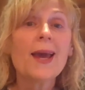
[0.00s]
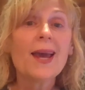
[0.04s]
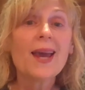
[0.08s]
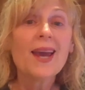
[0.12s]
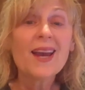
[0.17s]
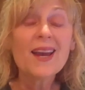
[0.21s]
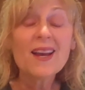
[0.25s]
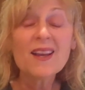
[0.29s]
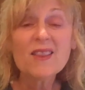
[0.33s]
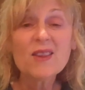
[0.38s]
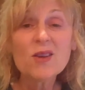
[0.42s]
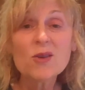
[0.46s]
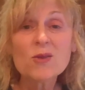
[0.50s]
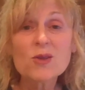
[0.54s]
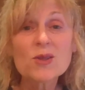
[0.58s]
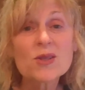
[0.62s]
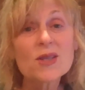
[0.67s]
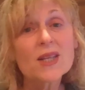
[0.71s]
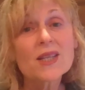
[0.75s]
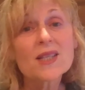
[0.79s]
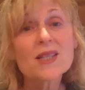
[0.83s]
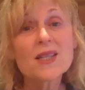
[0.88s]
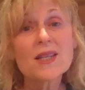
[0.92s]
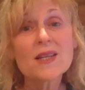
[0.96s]
and those
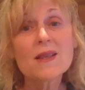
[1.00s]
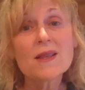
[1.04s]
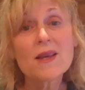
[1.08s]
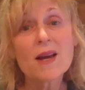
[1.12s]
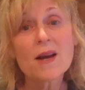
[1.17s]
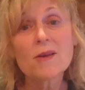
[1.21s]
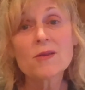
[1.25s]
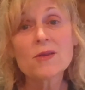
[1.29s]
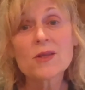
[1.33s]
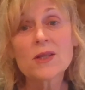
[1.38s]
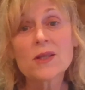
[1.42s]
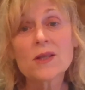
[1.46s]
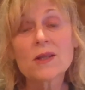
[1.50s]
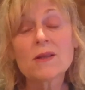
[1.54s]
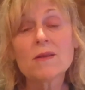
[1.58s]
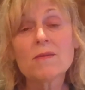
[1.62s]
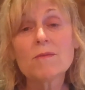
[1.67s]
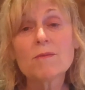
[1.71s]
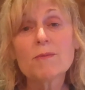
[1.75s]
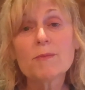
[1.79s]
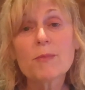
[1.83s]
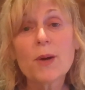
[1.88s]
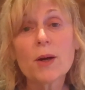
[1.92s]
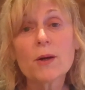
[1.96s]
60,000
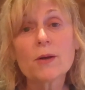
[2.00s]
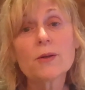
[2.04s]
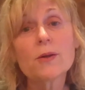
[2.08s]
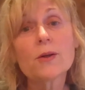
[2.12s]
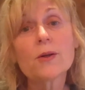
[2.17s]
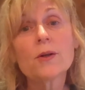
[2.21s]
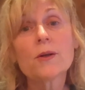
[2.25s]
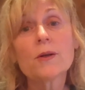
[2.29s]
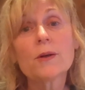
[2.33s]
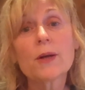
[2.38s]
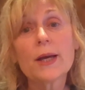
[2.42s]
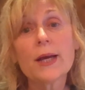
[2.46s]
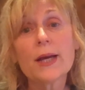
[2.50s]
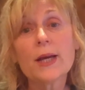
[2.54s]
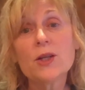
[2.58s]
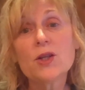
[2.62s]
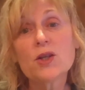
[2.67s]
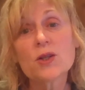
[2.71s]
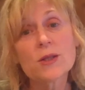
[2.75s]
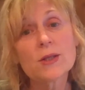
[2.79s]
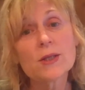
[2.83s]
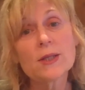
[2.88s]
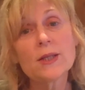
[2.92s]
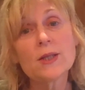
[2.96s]
partner
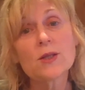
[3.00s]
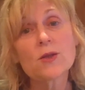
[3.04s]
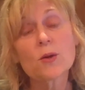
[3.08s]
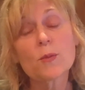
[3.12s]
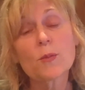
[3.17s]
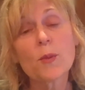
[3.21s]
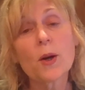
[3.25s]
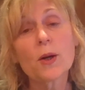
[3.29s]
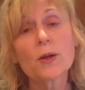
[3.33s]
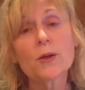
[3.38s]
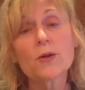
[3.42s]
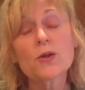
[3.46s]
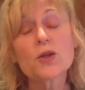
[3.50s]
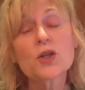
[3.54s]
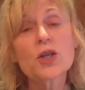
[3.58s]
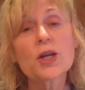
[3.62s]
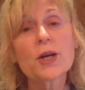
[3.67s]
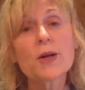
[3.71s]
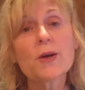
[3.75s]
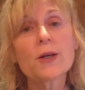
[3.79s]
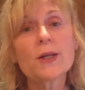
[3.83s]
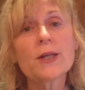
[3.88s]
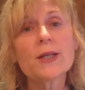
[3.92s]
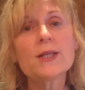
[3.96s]
agencies or partner
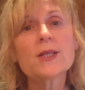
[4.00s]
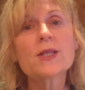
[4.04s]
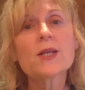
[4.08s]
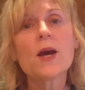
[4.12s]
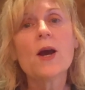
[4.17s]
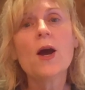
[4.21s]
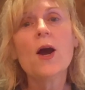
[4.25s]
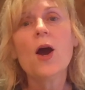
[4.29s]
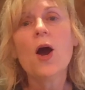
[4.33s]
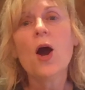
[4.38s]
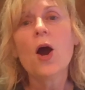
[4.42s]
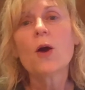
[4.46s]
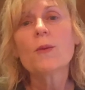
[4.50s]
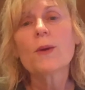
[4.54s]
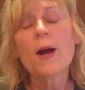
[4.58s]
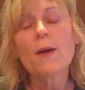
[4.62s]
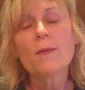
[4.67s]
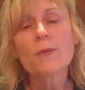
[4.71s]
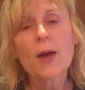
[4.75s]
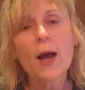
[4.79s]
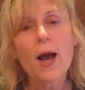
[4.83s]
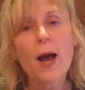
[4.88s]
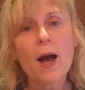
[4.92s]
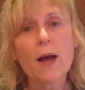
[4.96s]
charities
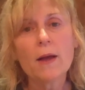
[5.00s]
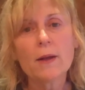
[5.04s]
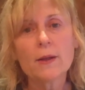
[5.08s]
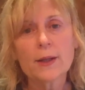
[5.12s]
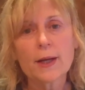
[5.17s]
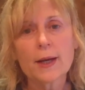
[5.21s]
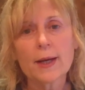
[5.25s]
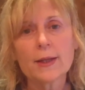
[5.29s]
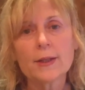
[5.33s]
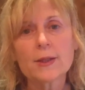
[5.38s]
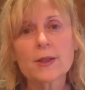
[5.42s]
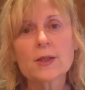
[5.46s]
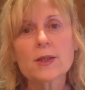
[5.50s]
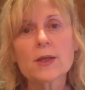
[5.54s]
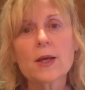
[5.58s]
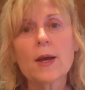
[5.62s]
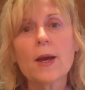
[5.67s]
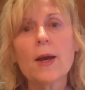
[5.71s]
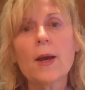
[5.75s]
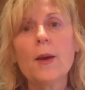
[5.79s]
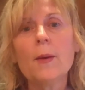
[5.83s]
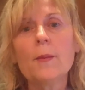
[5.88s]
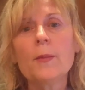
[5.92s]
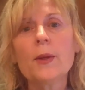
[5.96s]
around the holidays.
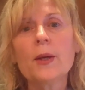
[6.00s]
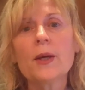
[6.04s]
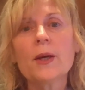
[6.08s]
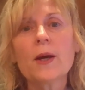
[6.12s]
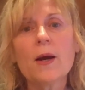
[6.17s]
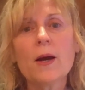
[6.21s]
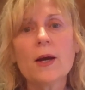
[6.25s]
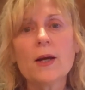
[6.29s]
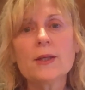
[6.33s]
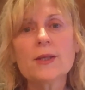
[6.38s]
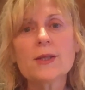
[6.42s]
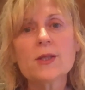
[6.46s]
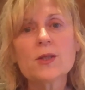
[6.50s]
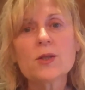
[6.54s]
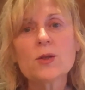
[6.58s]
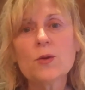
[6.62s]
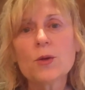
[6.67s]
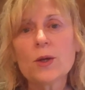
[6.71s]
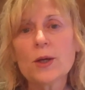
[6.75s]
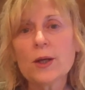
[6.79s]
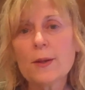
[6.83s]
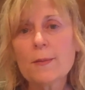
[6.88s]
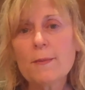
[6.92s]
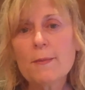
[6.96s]
Because as you
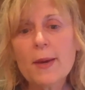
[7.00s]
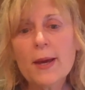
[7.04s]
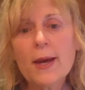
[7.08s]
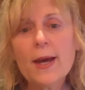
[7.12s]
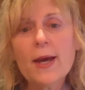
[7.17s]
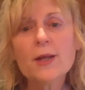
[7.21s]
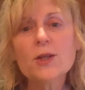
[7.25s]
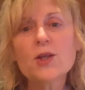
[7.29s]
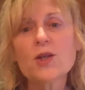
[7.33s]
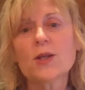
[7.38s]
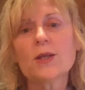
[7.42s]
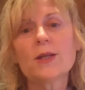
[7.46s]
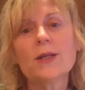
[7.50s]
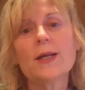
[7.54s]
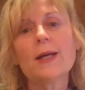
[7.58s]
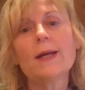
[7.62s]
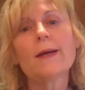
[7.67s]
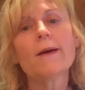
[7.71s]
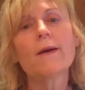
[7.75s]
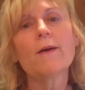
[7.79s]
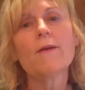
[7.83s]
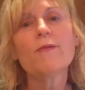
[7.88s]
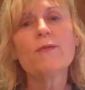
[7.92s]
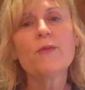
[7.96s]
can imagine,
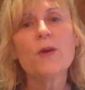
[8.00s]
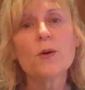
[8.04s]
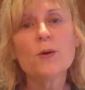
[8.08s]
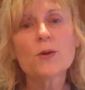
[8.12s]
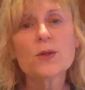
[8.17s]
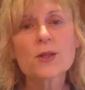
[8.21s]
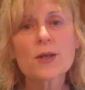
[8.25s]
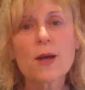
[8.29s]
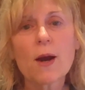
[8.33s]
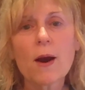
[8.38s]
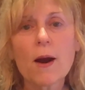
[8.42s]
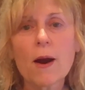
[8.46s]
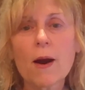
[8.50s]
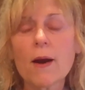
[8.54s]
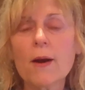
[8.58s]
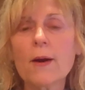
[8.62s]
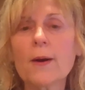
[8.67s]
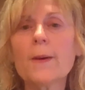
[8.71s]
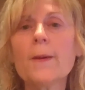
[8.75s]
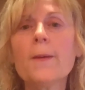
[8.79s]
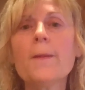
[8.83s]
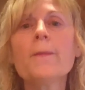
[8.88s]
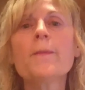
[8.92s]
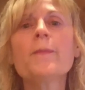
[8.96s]
Nika, folks
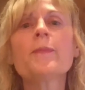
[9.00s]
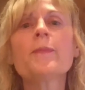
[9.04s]
are